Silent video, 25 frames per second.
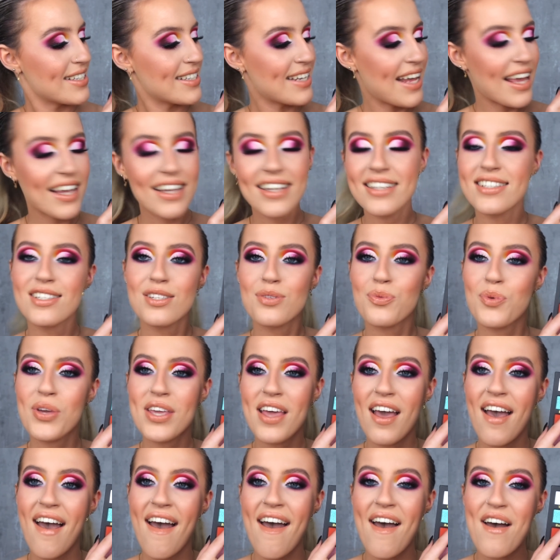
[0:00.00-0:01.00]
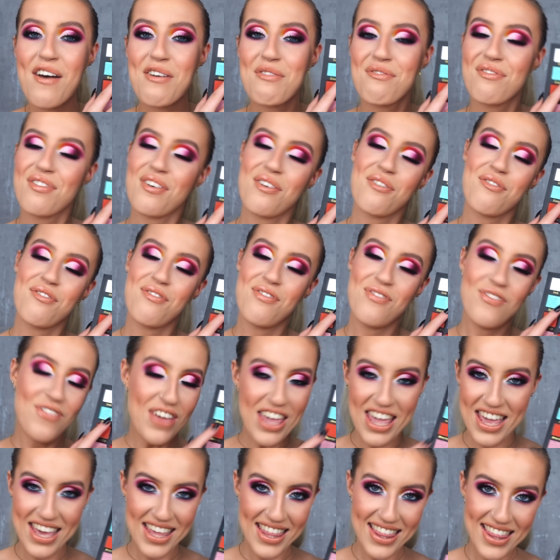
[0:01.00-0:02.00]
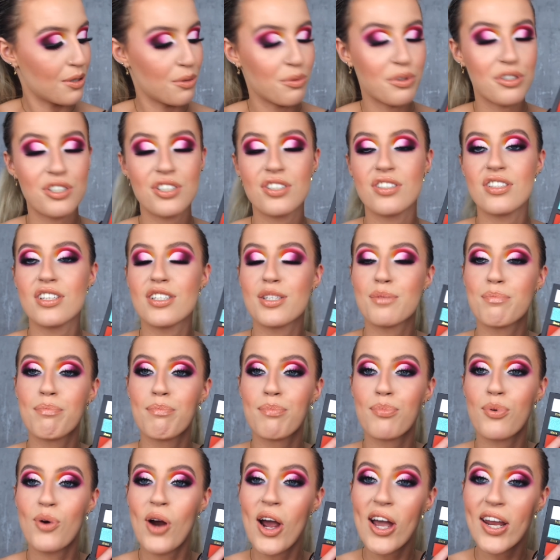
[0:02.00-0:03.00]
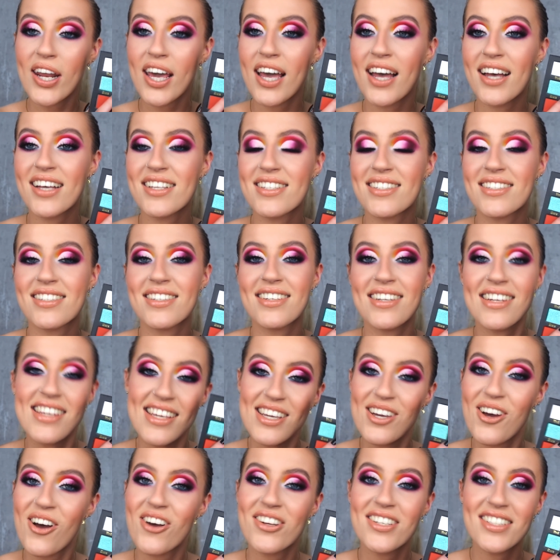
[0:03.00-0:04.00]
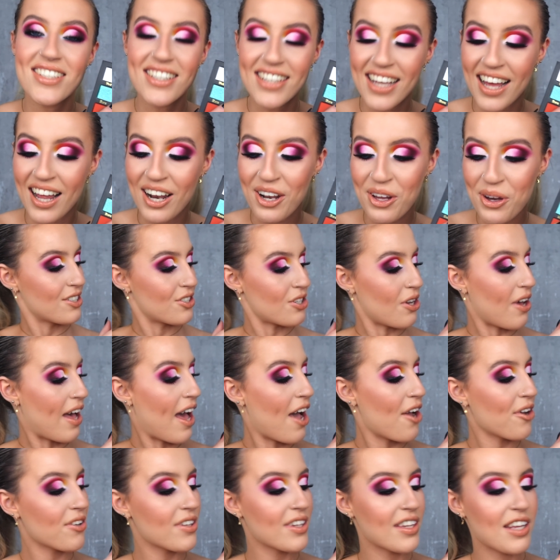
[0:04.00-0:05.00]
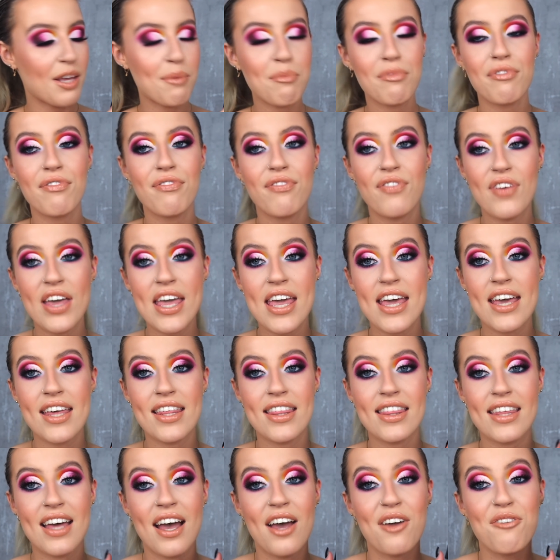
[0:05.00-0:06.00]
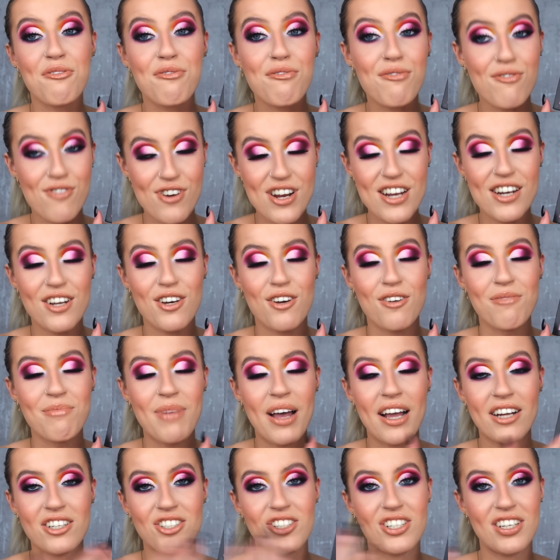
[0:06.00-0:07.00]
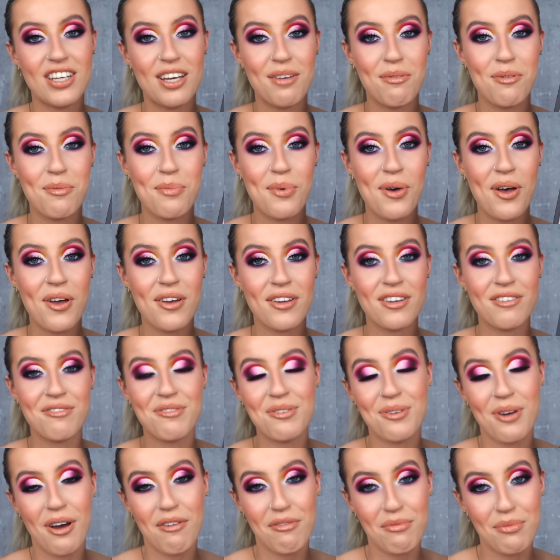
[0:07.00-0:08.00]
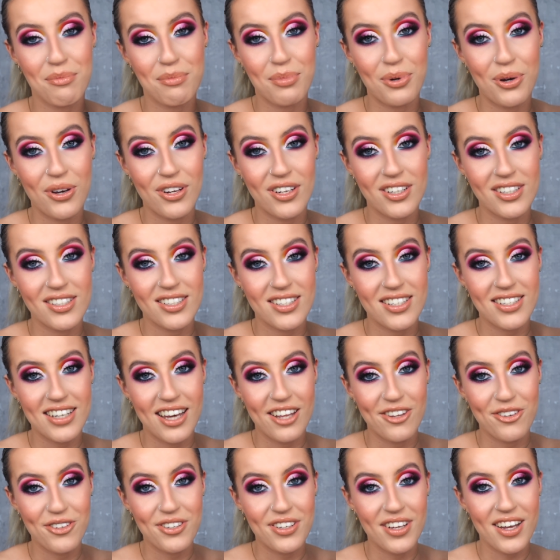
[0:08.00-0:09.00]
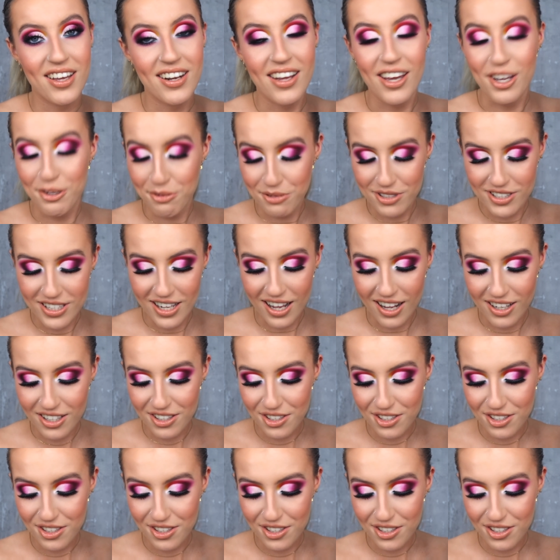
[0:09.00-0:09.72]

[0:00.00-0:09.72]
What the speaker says: Next we have Faith, which is this bright ass neon yellow. So how the name Faith and Freedom actually came about, if you haven't put it together yet, I will tell